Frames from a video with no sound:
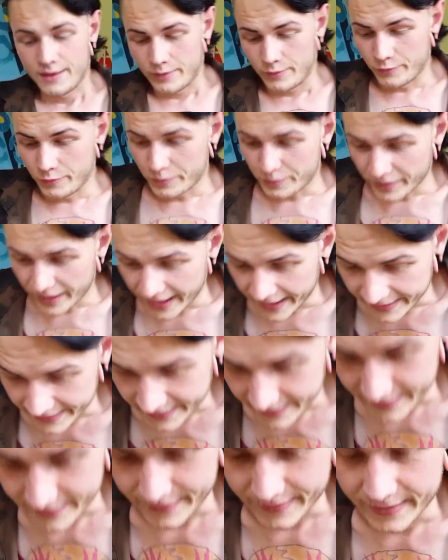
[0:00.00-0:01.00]
We're
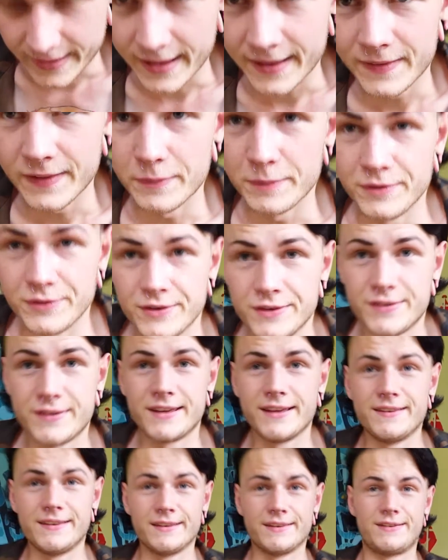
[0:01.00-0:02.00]
back, and let me just
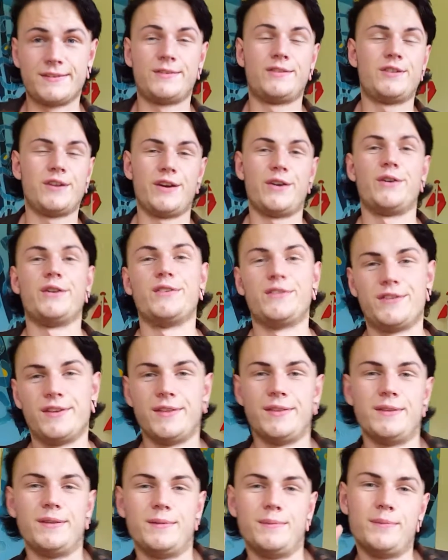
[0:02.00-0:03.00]
get this chair to
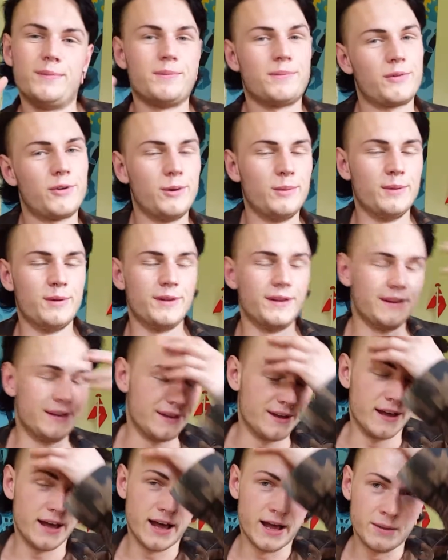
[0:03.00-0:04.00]
sit
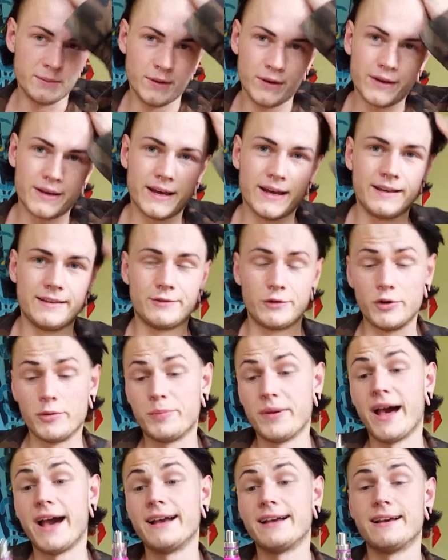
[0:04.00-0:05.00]
properly. Okay, so we're
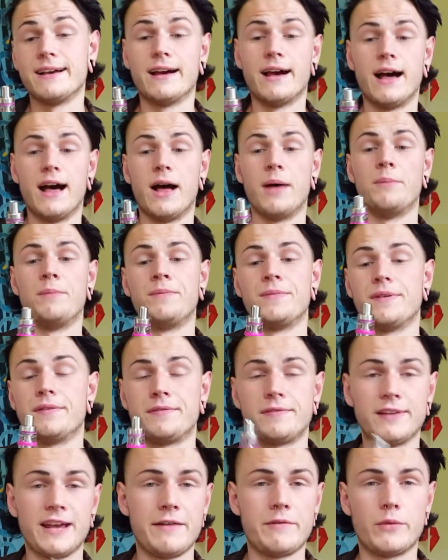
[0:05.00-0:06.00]
back,
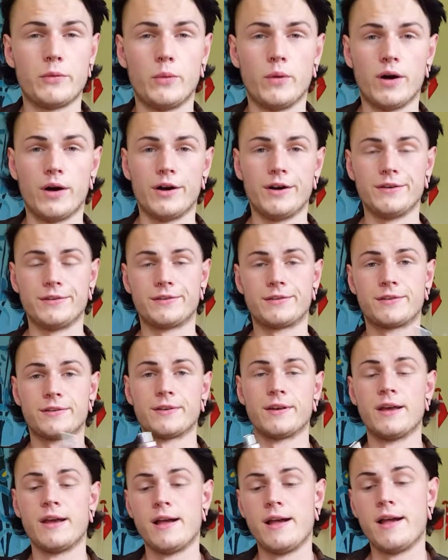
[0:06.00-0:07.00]
flavor-wise,
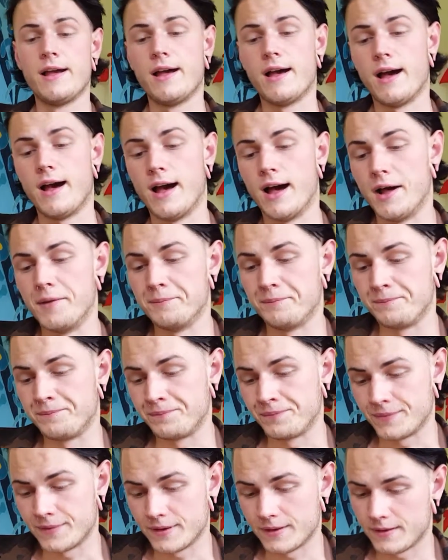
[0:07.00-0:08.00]

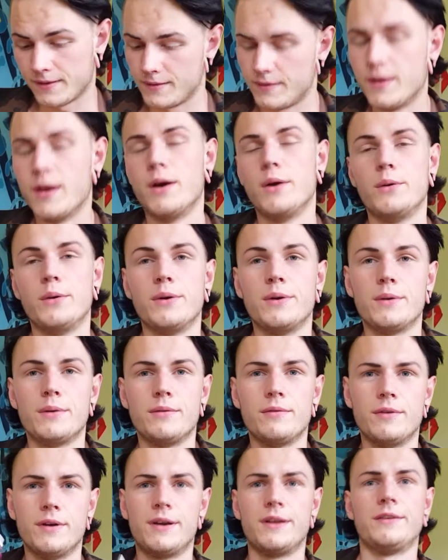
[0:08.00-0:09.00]
no,
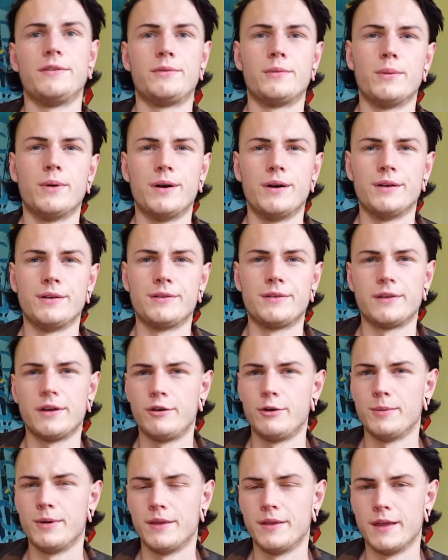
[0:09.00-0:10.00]
wattage-wise,
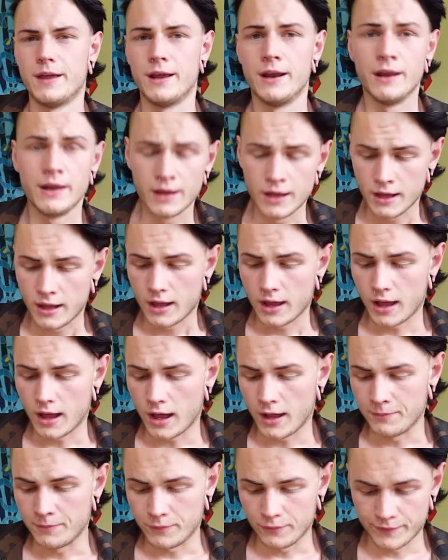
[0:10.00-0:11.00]
sorry about that.
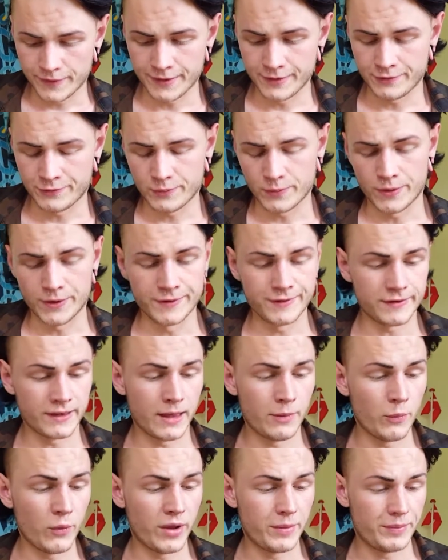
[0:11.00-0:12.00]
Wattage-wise,
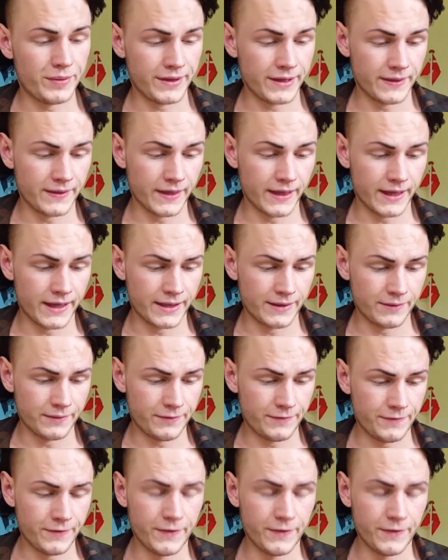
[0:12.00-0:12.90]
I'm whipping it at